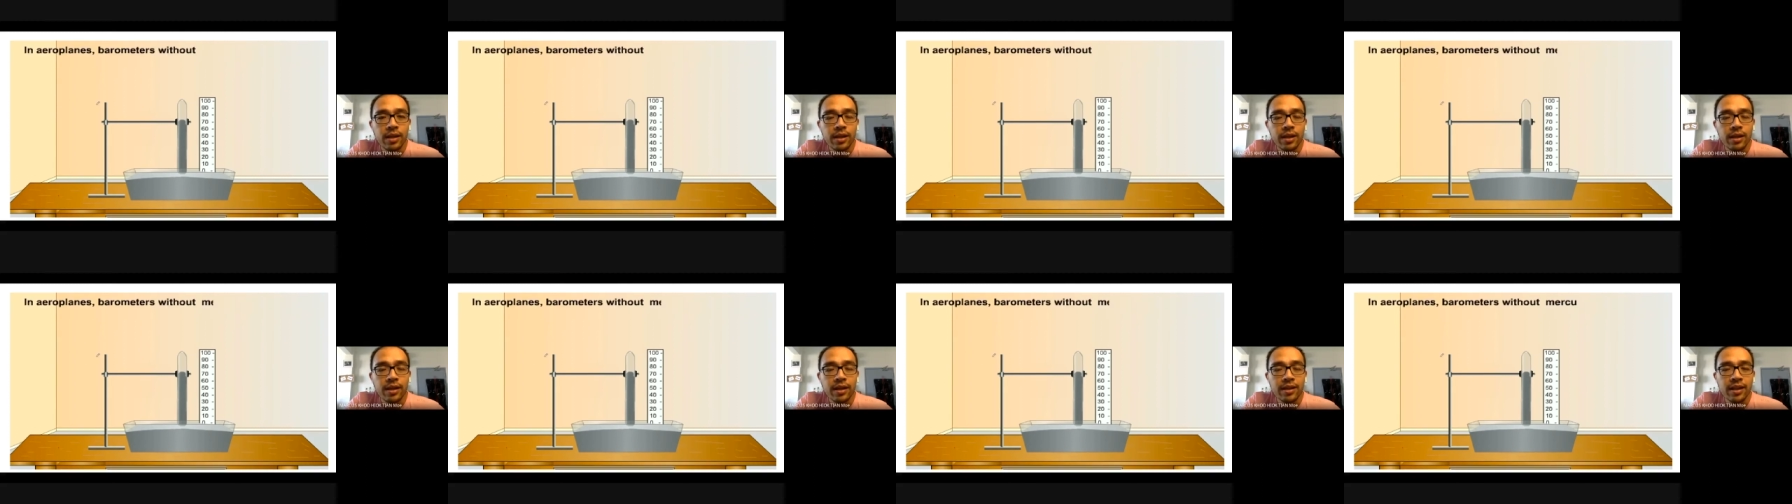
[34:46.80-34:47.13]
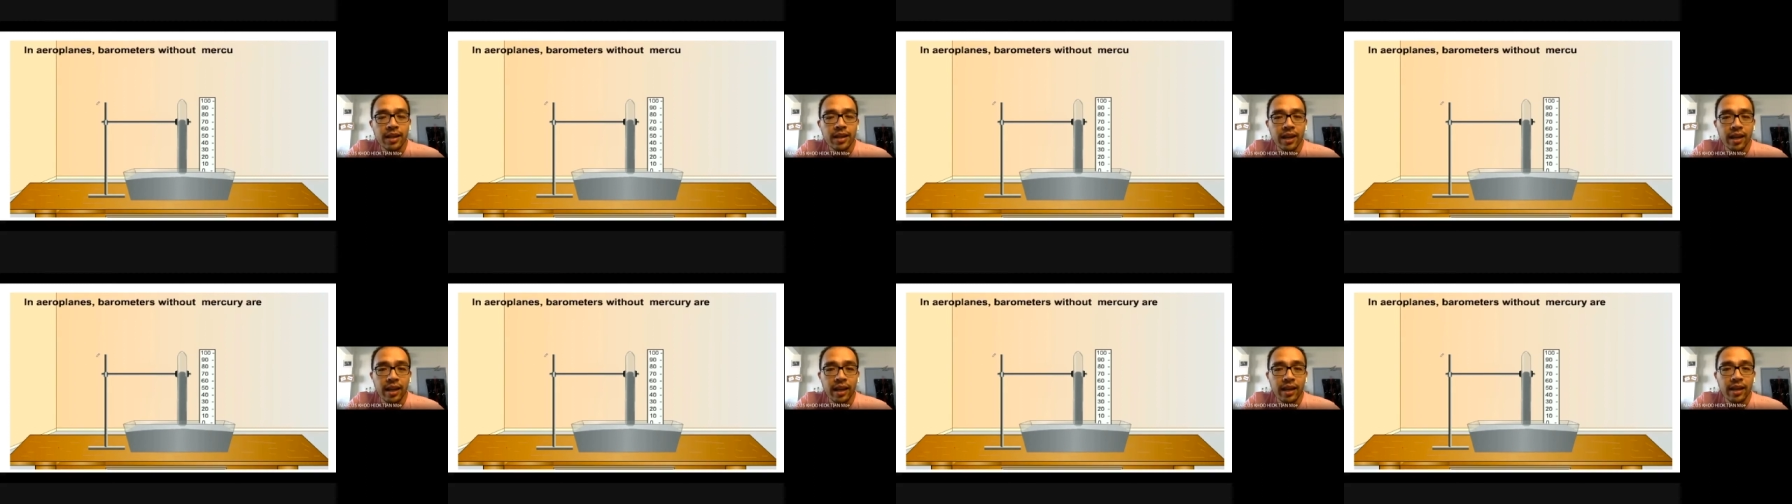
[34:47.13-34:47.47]

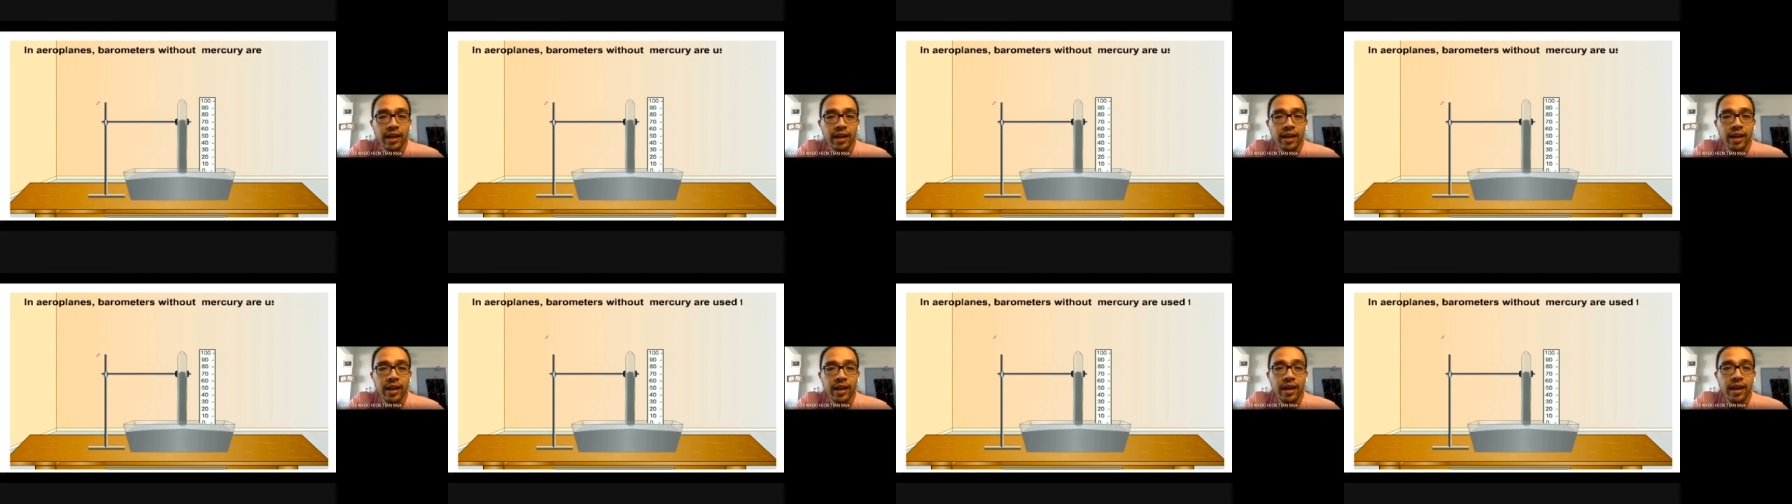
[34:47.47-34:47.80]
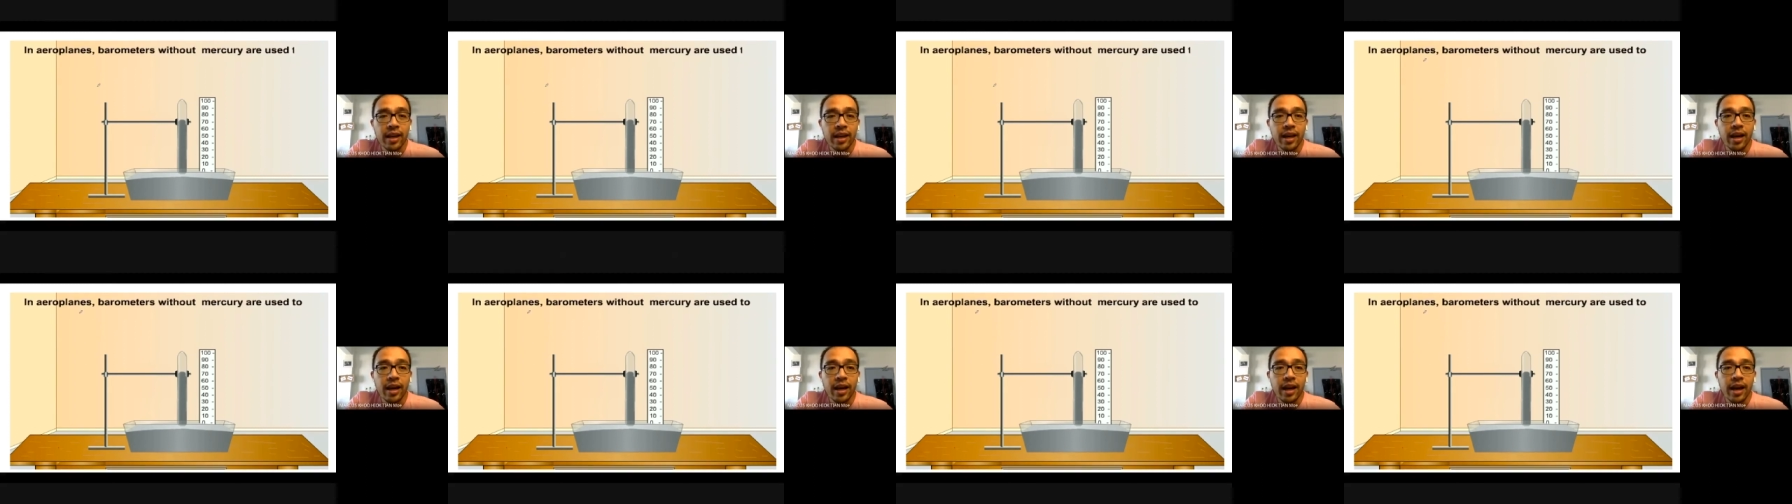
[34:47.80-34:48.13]
Okay,
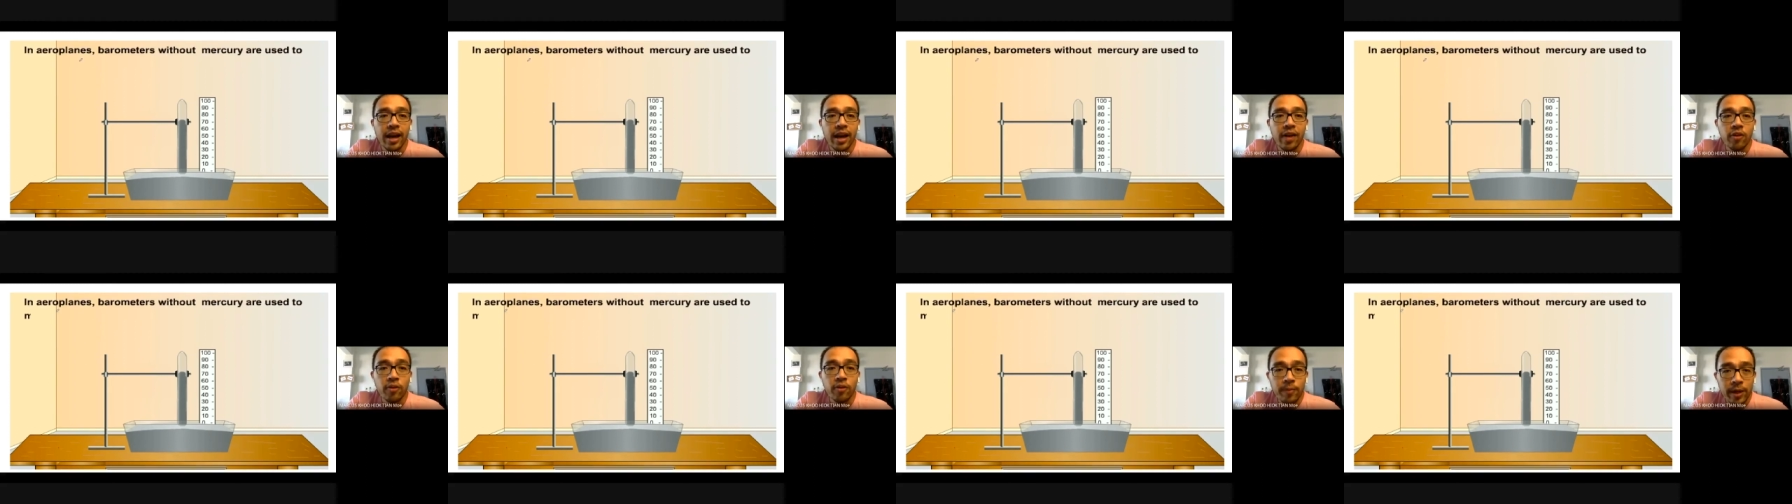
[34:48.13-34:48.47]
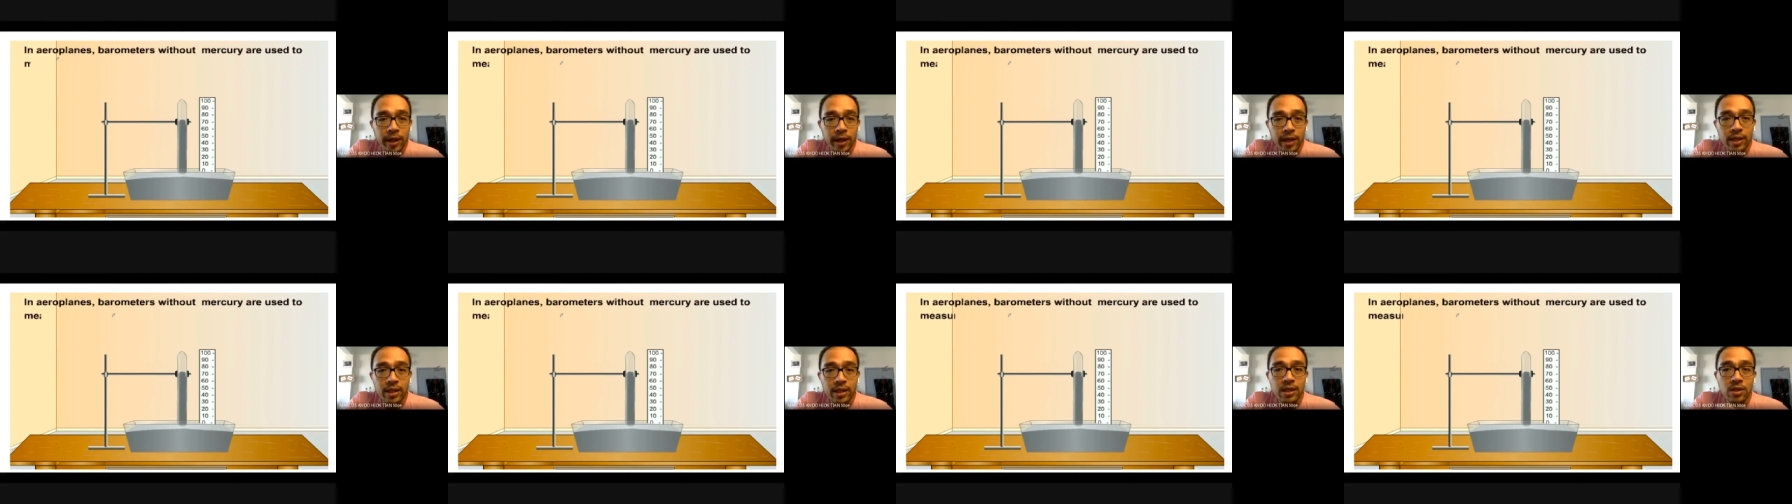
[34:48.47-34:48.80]

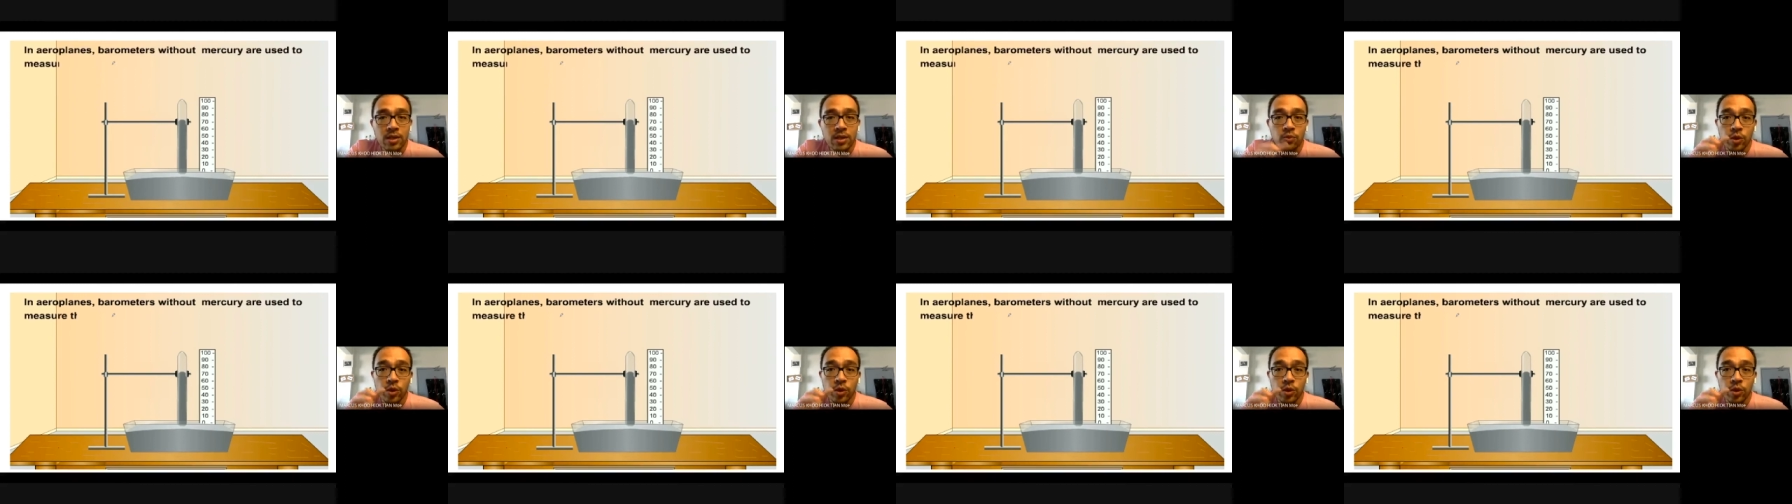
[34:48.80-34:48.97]
aeroplanes,